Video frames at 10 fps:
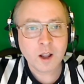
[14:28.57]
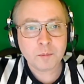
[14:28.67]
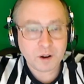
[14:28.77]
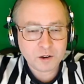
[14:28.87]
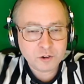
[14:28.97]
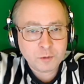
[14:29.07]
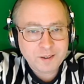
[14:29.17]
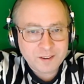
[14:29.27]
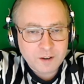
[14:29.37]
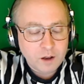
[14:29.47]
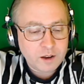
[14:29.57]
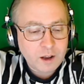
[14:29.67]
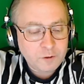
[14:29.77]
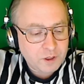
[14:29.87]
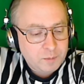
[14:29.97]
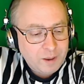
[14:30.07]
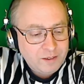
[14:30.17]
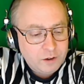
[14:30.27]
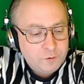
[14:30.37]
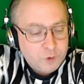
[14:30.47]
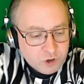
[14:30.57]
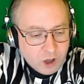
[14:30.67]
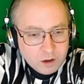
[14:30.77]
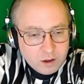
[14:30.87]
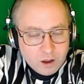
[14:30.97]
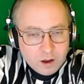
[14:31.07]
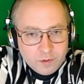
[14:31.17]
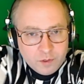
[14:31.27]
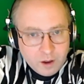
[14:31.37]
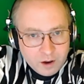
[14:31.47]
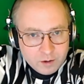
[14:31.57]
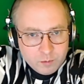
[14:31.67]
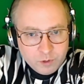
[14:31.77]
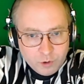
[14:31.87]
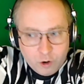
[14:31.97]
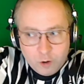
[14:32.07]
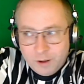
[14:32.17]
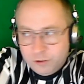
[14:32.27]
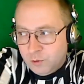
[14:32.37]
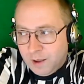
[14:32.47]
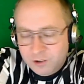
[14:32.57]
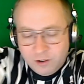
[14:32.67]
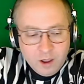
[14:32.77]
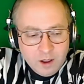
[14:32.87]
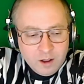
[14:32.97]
but it should be snug enough that basically if you tug on it with their arm outstretched,